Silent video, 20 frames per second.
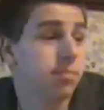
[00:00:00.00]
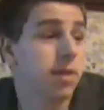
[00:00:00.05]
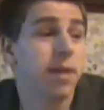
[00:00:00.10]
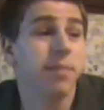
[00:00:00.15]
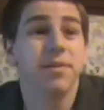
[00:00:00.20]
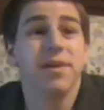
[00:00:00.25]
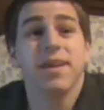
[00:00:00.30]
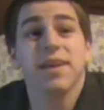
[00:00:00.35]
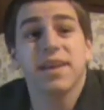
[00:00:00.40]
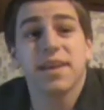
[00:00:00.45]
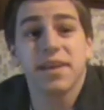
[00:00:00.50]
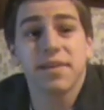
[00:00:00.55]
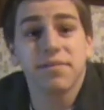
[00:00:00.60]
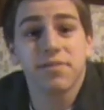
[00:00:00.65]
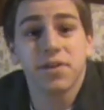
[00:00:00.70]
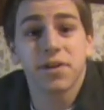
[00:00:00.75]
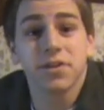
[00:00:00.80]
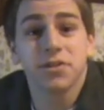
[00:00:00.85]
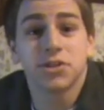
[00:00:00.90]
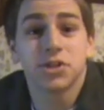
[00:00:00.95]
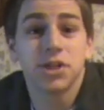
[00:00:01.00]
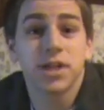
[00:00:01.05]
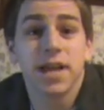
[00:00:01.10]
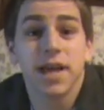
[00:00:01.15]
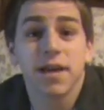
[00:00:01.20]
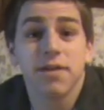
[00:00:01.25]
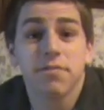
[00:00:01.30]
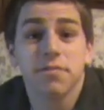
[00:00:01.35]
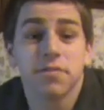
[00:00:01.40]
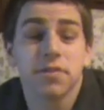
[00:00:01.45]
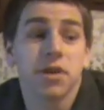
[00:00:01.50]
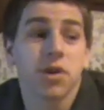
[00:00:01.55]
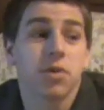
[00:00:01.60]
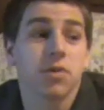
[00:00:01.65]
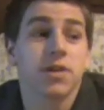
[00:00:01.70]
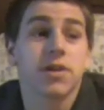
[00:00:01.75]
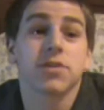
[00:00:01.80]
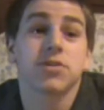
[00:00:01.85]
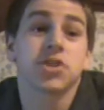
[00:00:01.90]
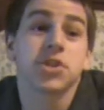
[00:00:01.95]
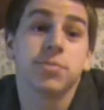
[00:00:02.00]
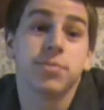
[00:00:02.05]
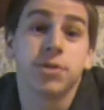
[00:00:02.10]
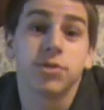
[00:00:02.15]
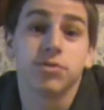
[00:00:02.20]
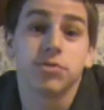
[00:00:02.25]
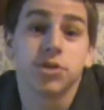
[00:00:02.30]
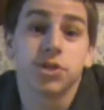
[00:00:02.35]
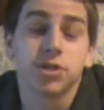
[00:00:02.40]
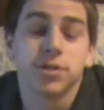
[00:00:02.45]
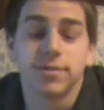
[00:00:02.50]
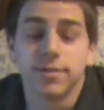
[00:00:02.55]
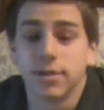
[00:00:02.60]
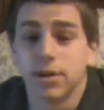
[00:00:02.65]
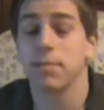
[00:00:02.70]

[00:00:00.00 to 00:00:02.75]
Maybe you give your GF, you know, a little smooch.